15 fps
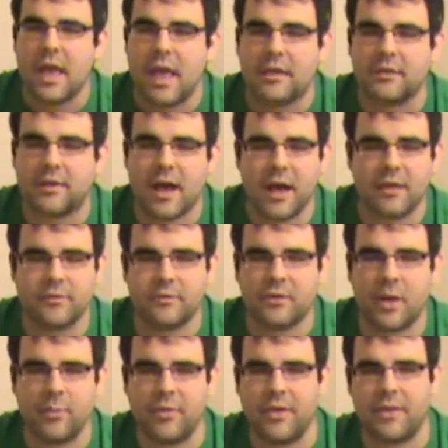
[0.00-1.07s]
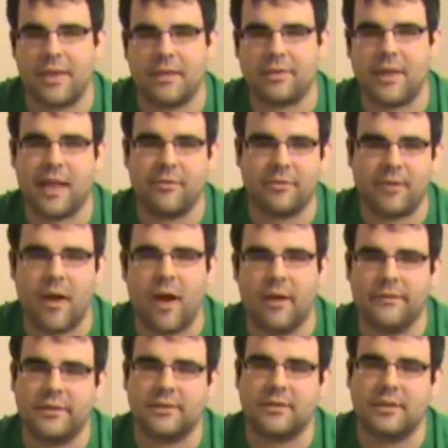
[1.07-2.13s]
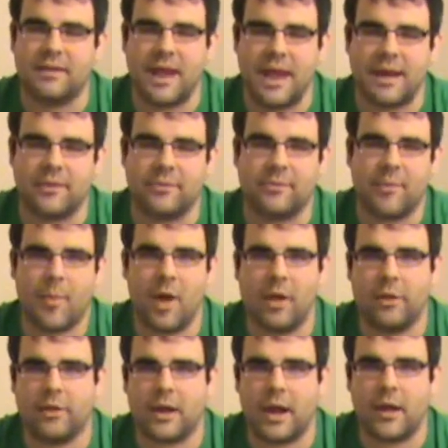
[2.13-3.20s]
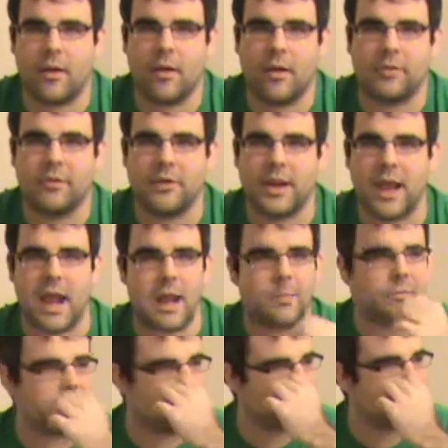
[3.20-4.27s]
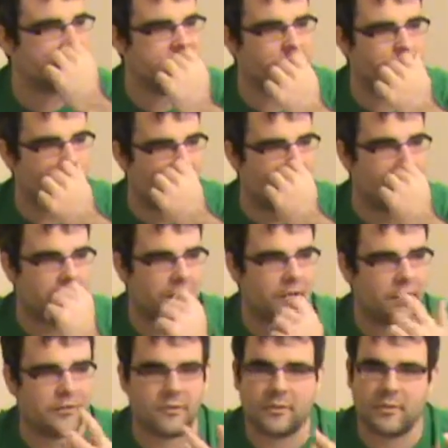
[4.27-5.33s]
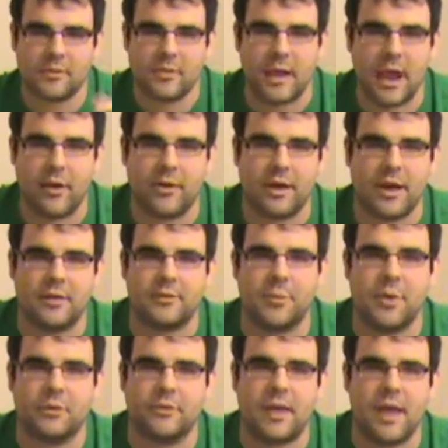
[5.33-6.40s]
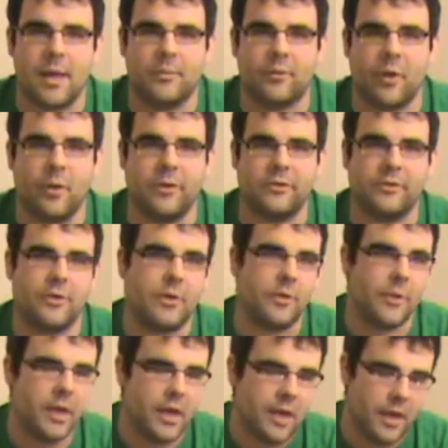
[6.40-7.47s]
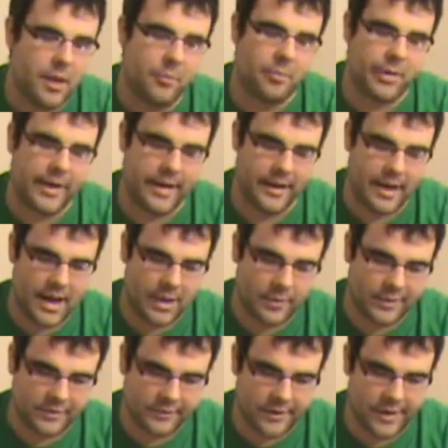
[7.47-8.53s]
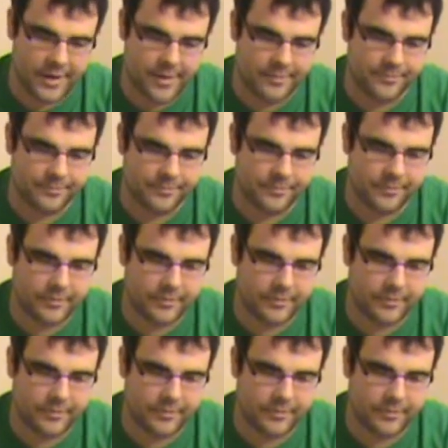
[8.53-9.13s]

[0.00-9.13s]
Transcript: It's kind of something that they've obviously taken from other other games, which is okay because nowadays most games always do. But it was um,